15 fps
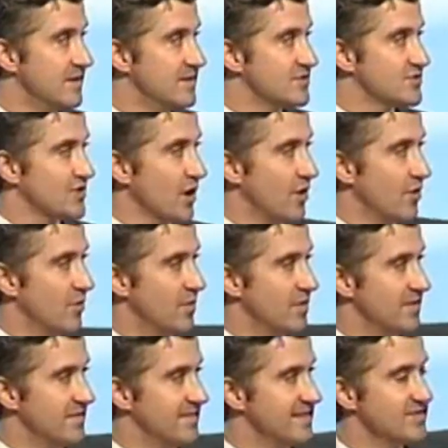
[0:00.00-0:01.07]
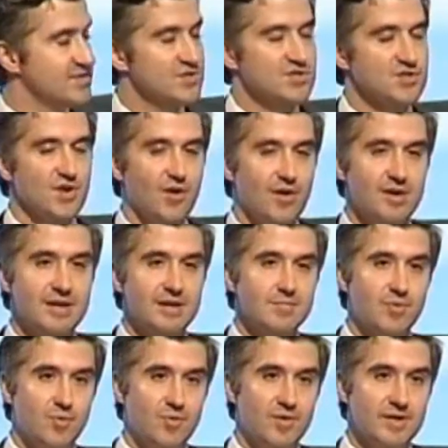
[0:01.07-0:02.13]
So this starting
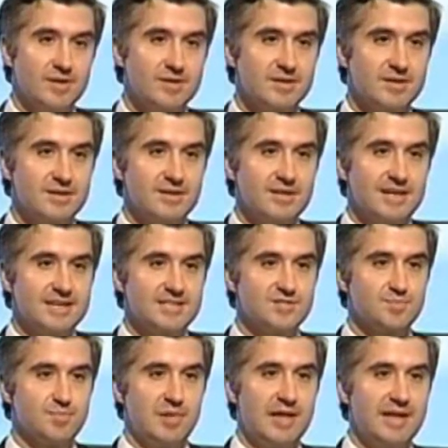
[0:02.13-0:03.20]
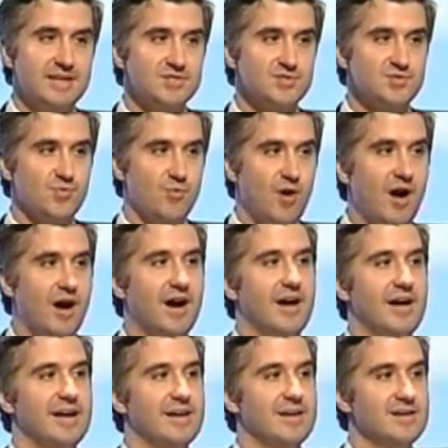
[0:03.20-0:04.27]
point explains
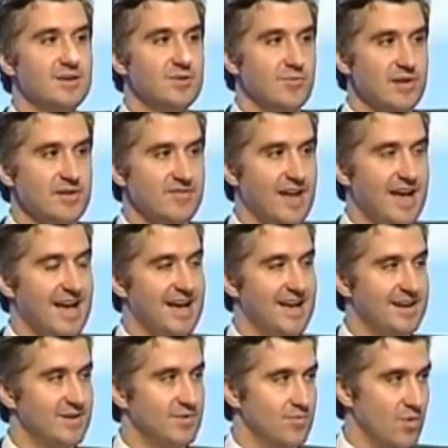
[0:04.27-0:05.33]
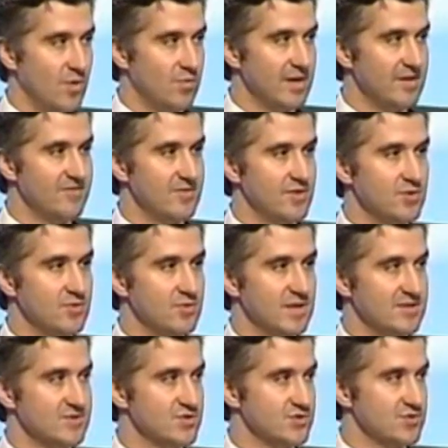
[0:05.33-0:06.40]
why we have had what we view
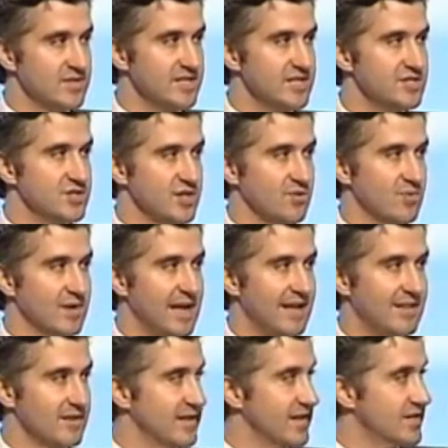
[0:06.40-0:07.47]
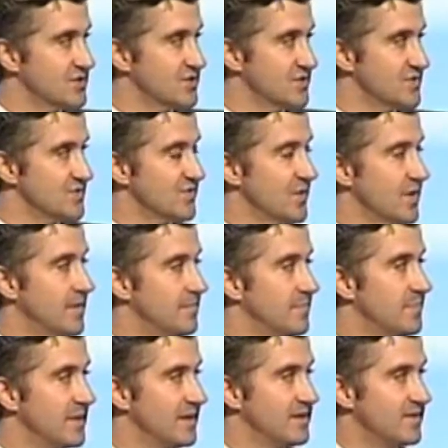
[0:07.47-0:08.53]
as strategic reallocations from
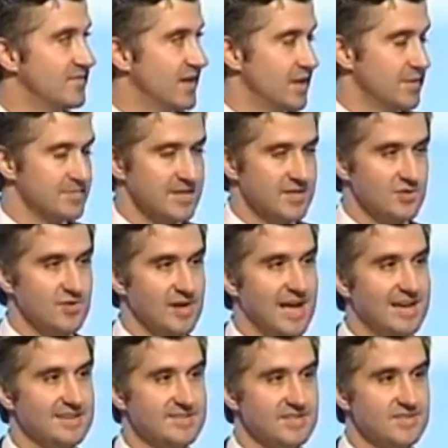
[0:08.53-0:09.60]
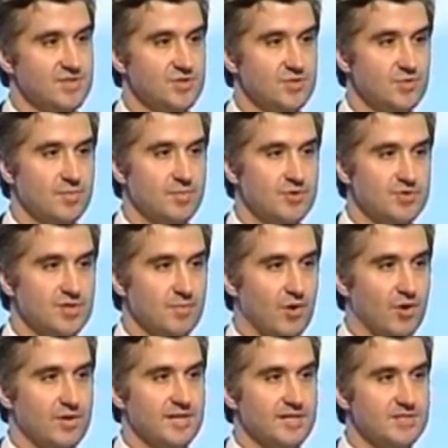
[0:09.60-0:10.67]
developed country assets into emerging
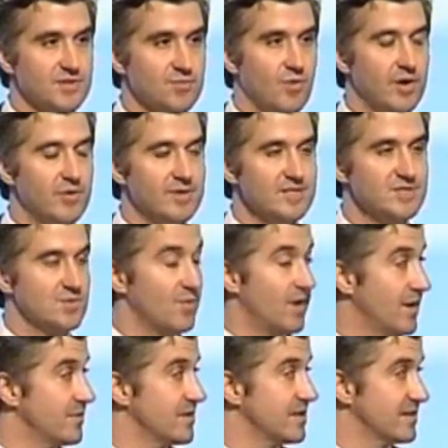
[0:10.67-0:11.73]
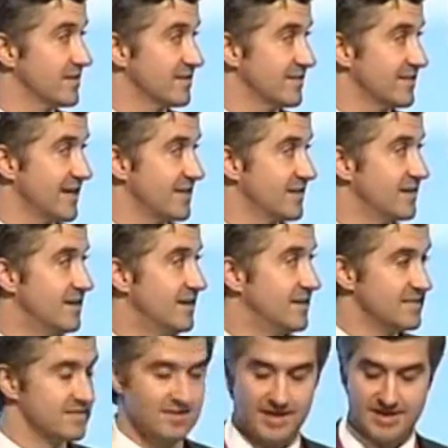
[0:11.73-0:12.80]
markets, and one reason why we think that that
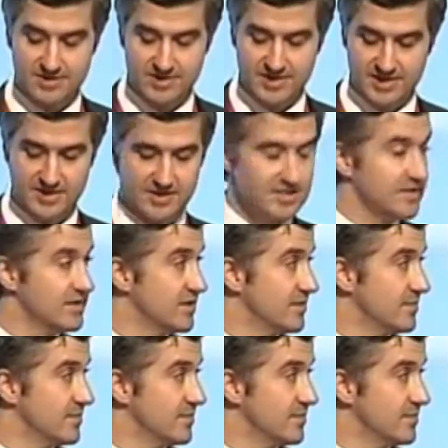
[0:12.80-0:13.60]
is likely to continue.